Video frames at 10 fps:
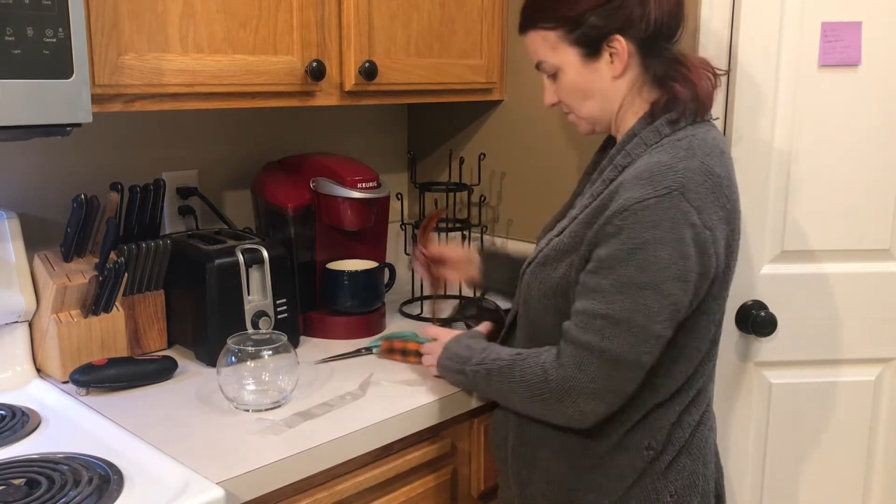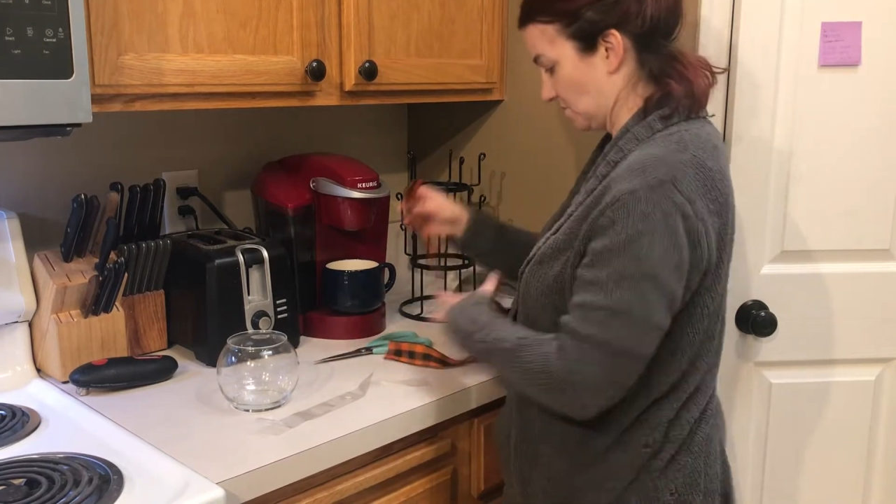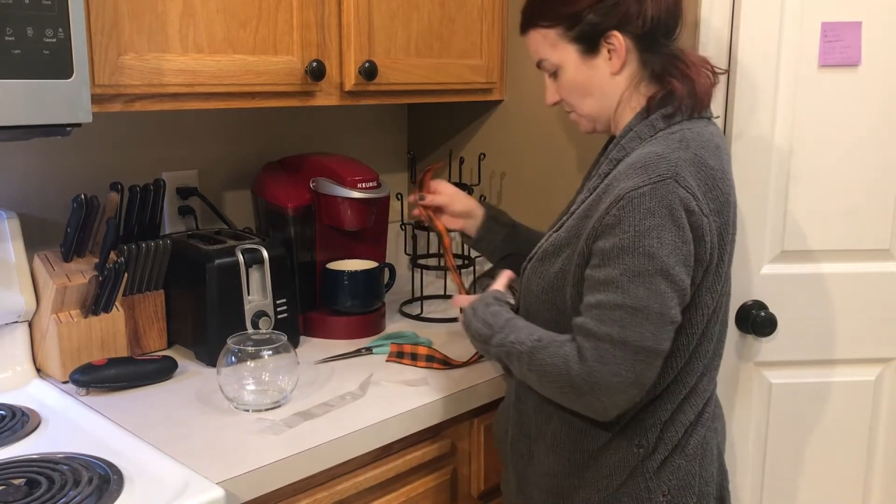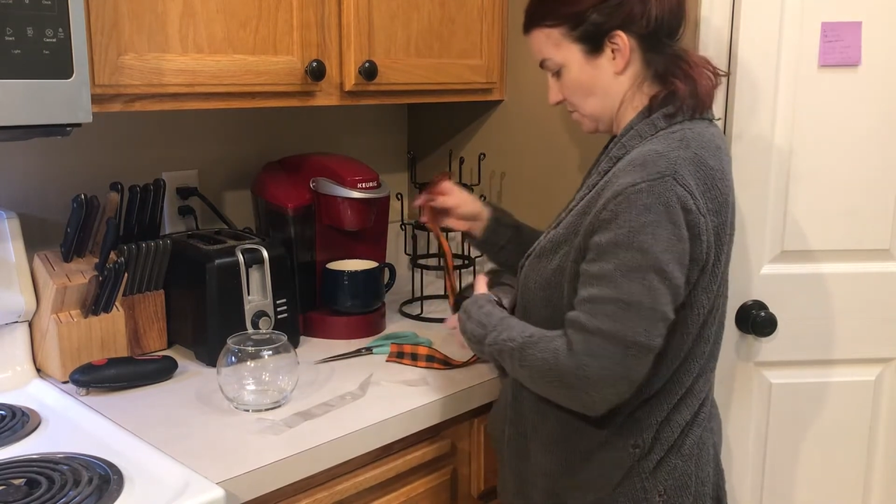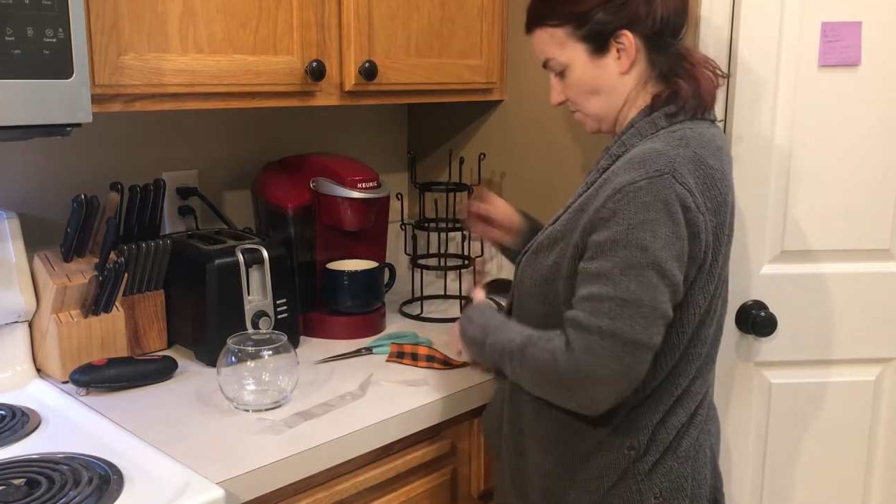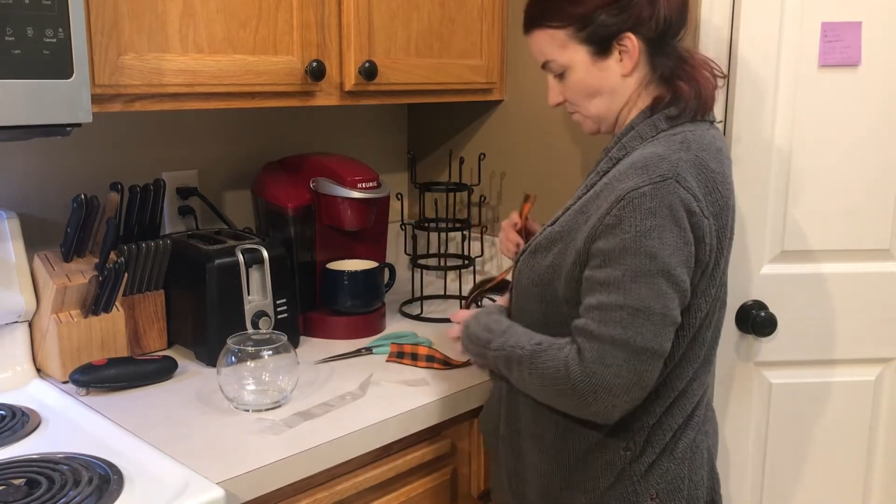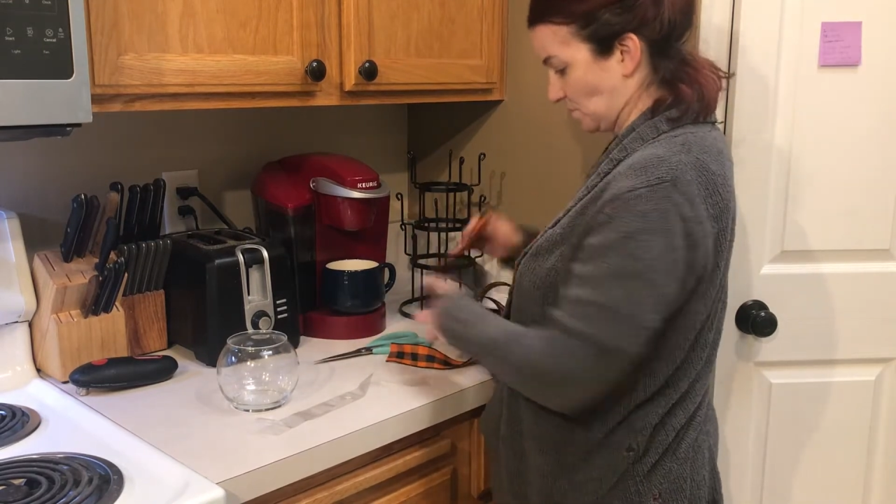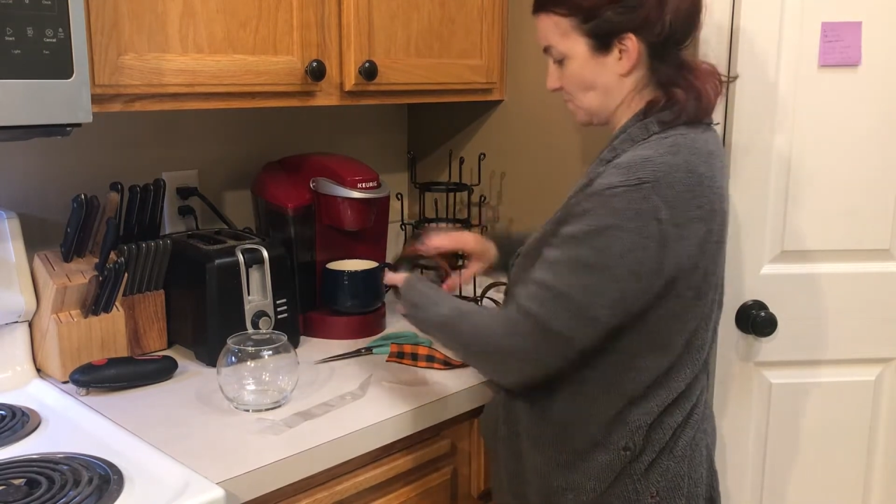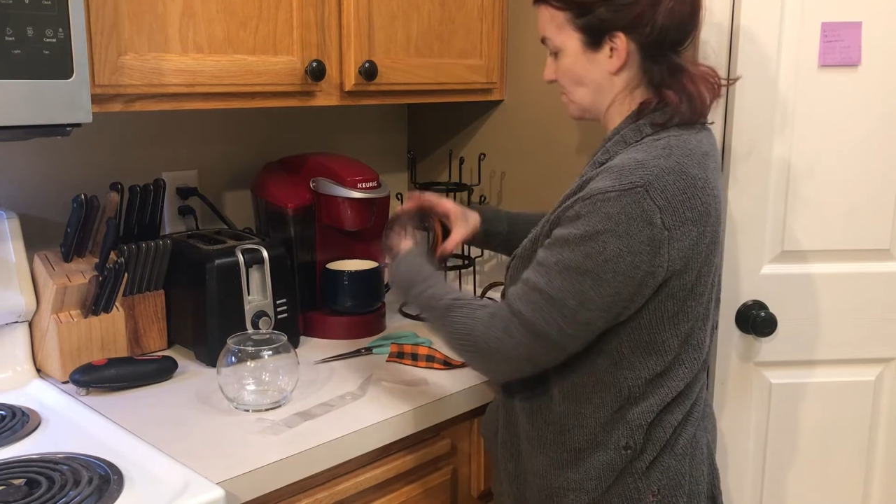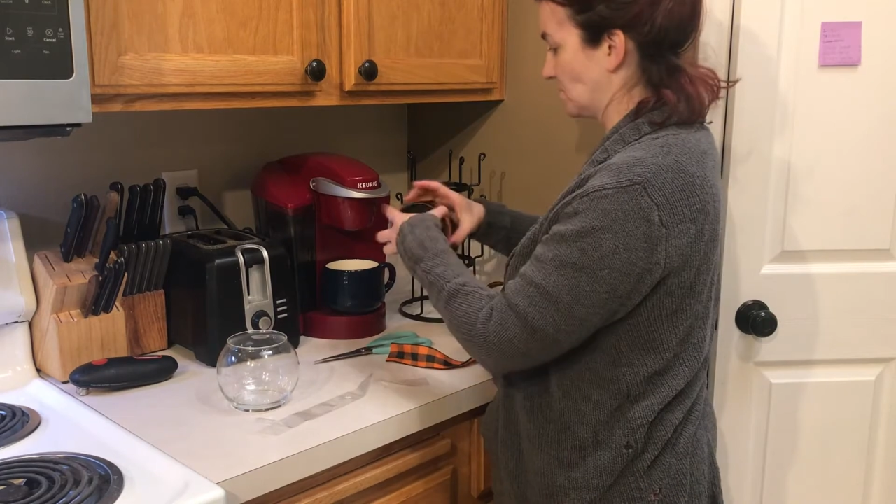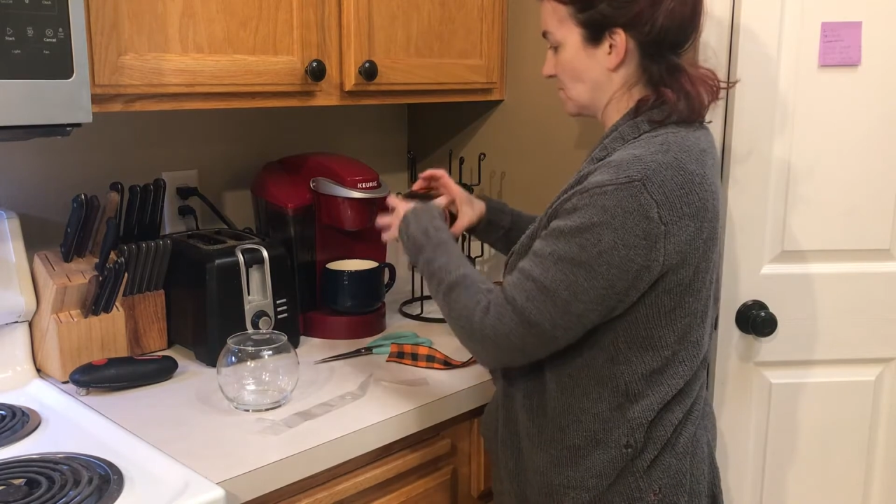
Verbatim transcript: i think that's kind of a